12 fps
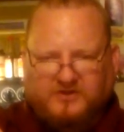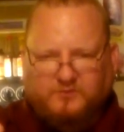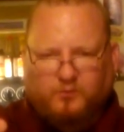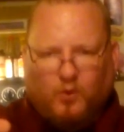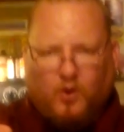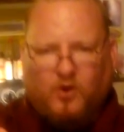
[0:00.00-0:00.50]

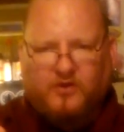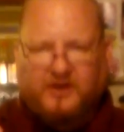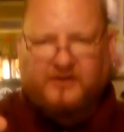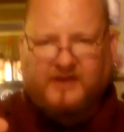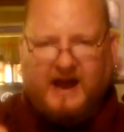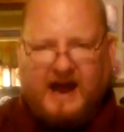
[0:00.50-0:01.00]
more
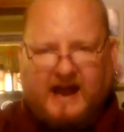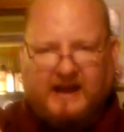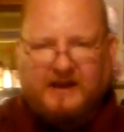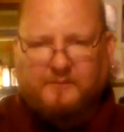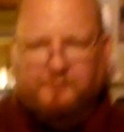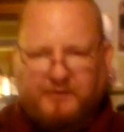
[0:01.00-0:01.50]
than that
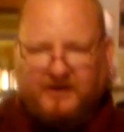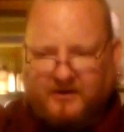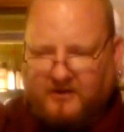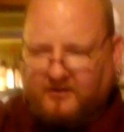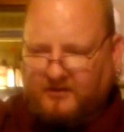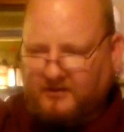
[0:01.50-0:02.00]
in
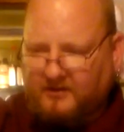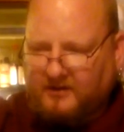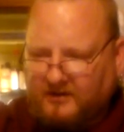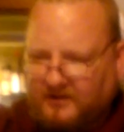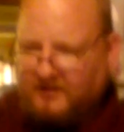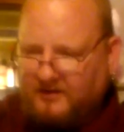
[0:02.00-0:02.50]
beer
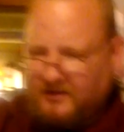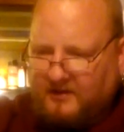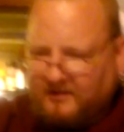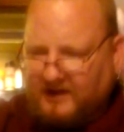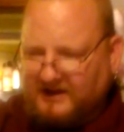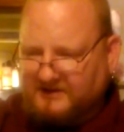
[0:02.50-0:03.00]

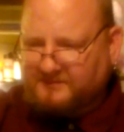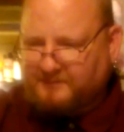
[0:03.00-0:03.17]
as